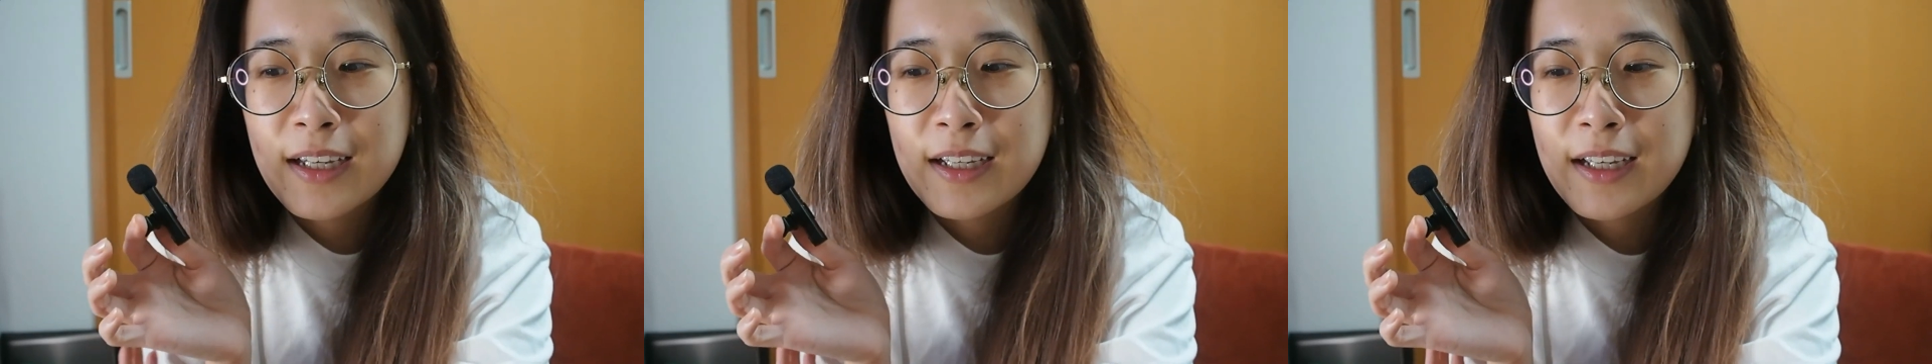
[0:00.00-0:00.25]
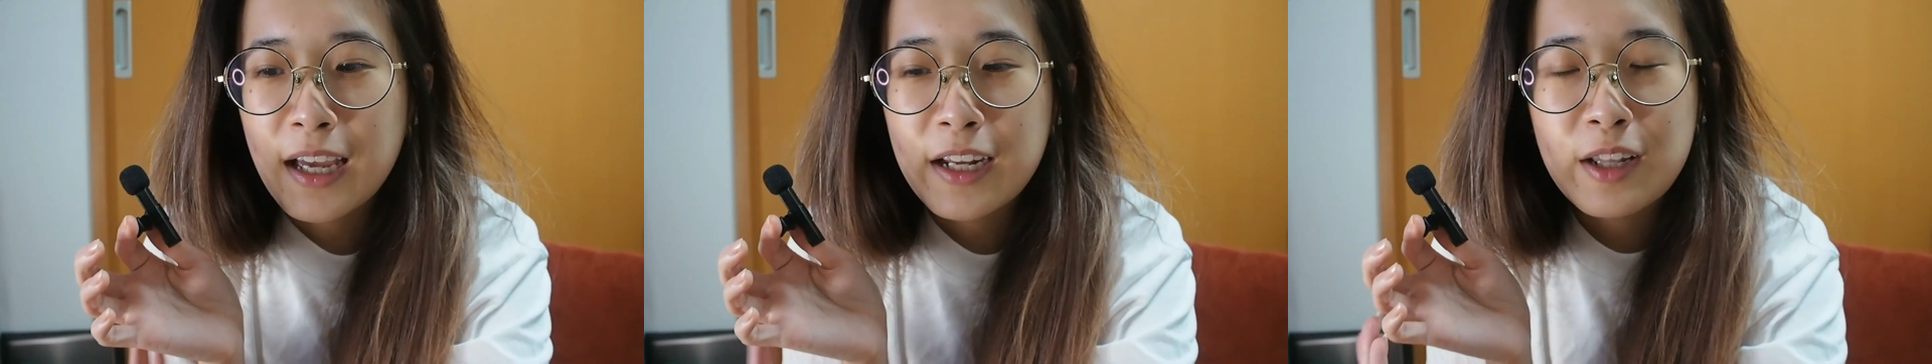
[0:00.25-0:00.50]

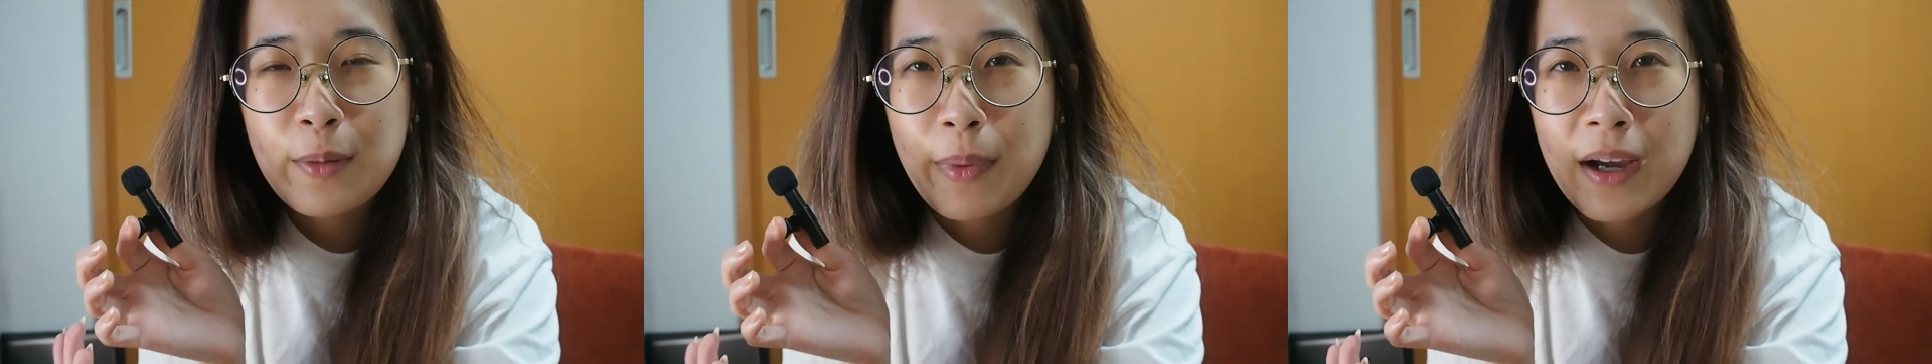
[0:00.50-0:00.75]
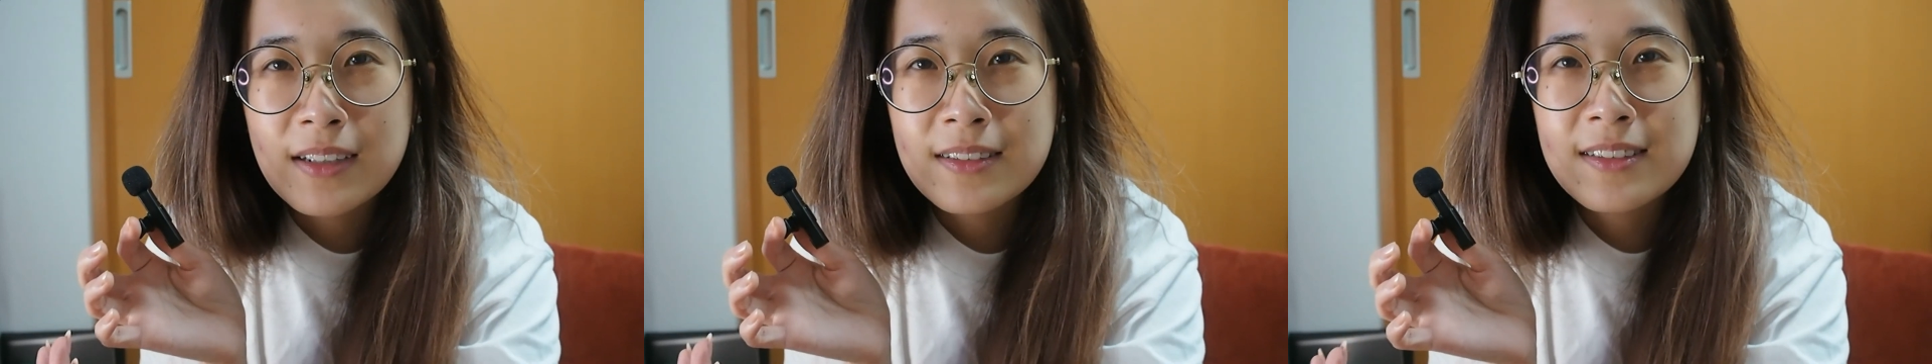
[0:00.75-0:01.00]
getting the
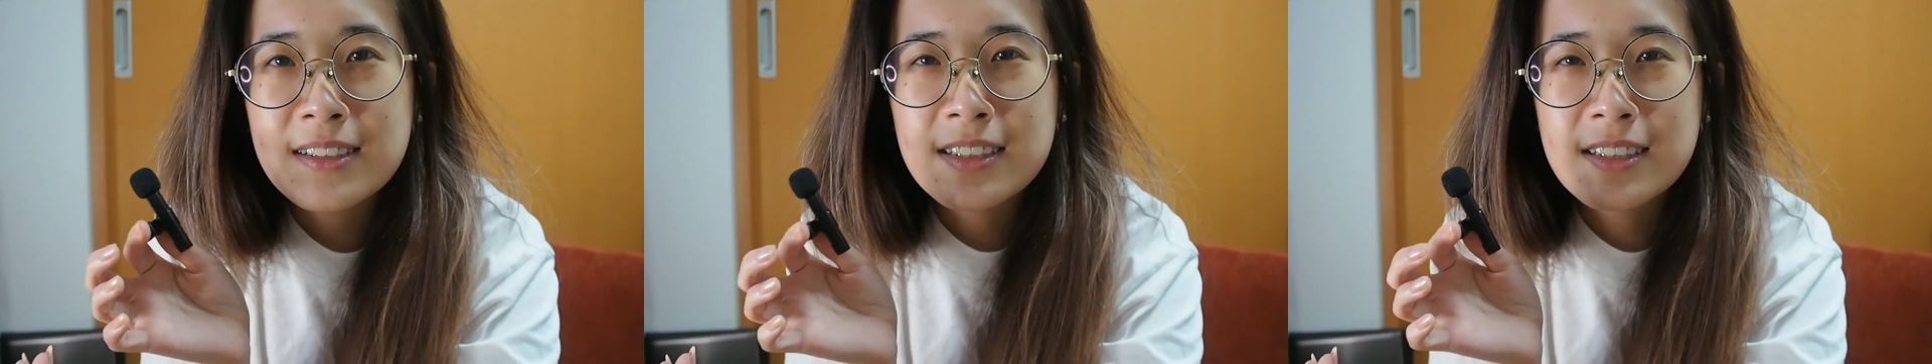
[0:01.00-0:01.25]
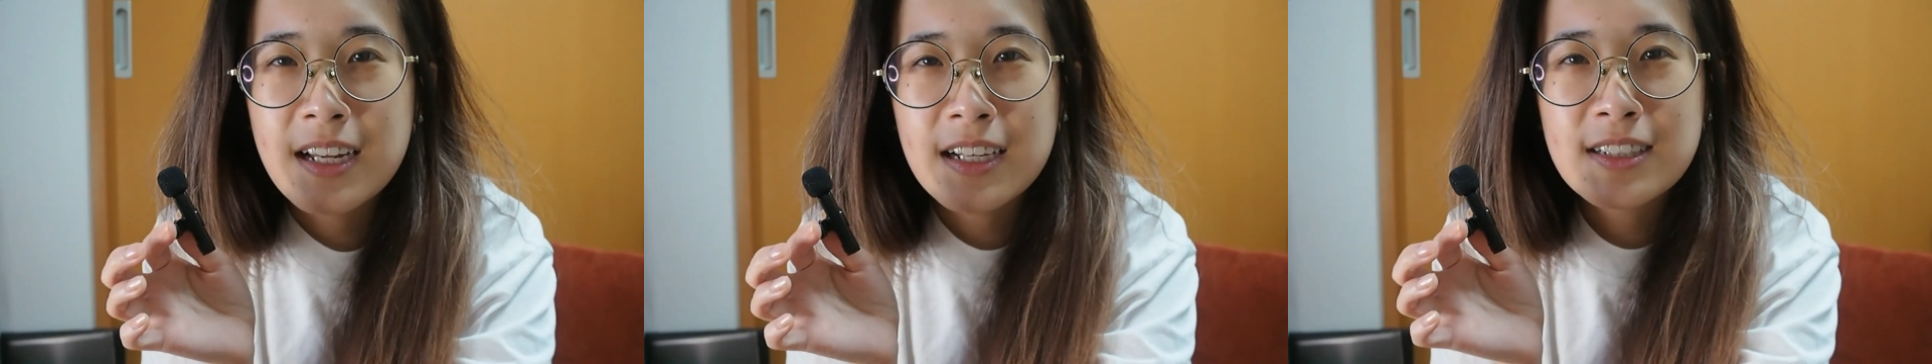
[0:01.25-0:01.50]
buttons as an
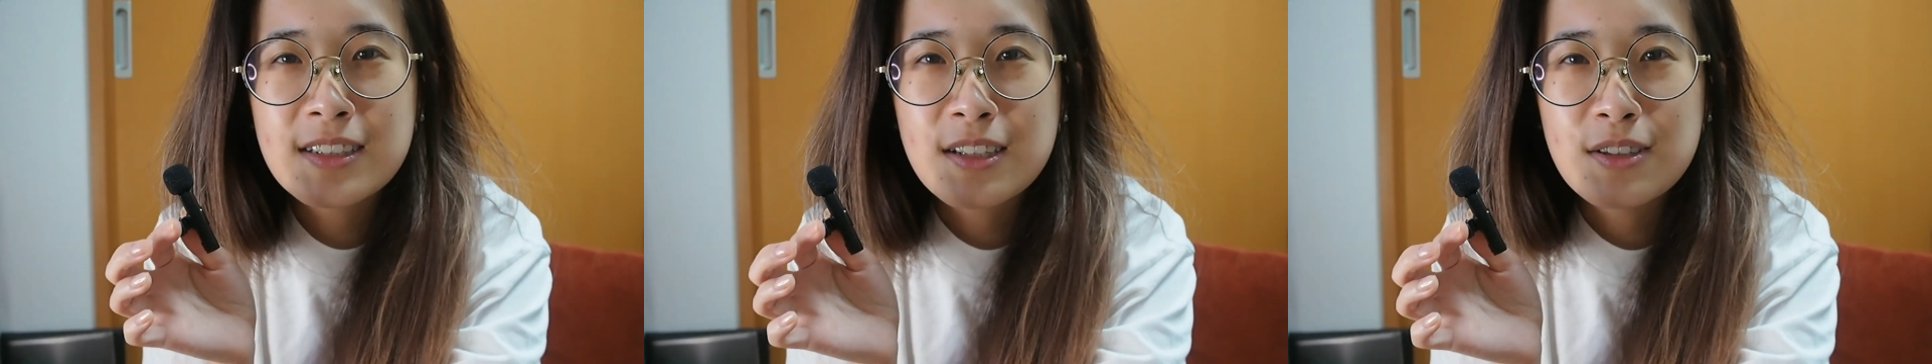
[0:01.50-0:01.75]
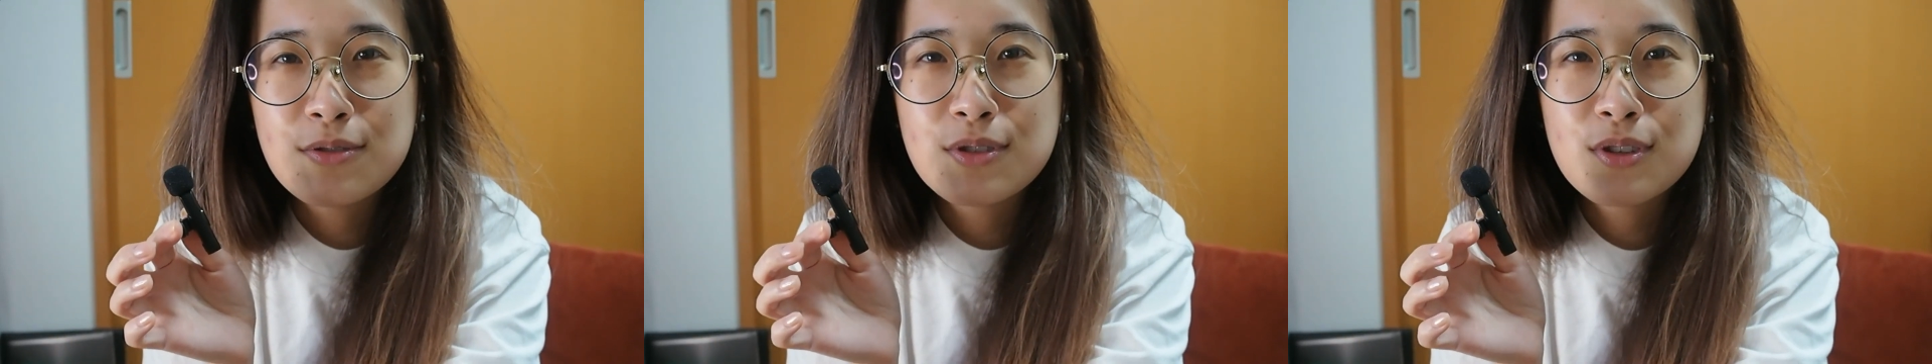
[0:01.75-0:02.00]

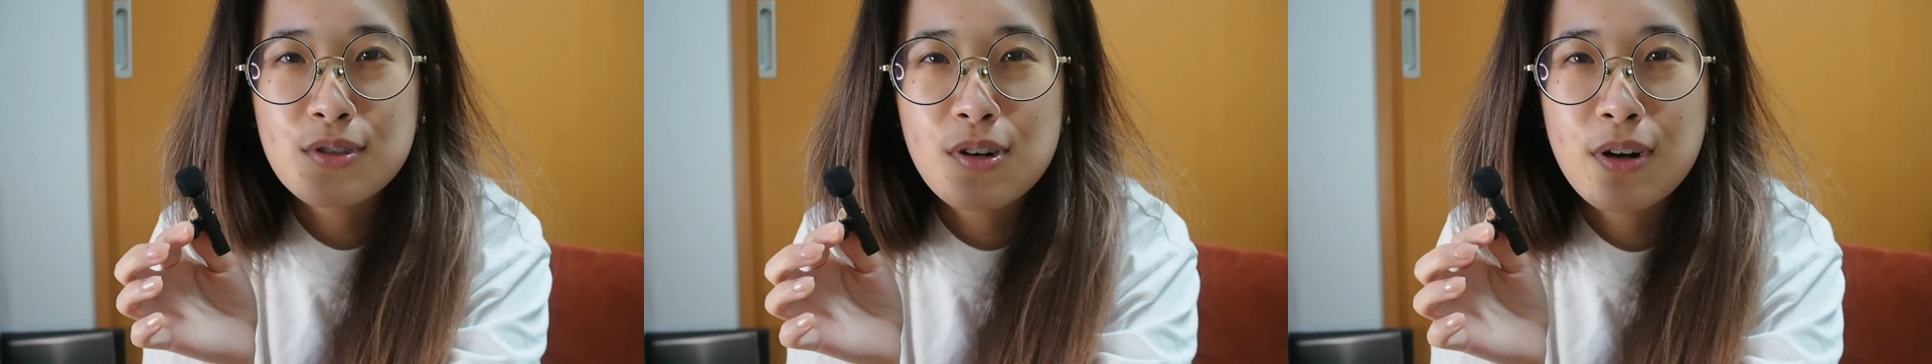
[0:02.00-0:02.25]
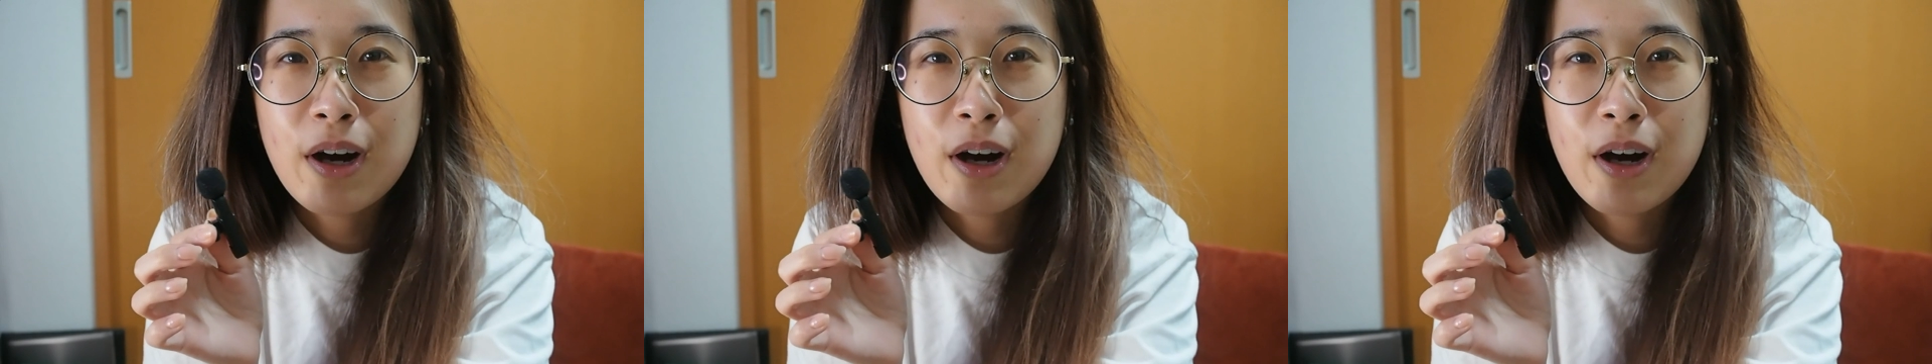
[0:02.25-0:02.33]
excuse to go out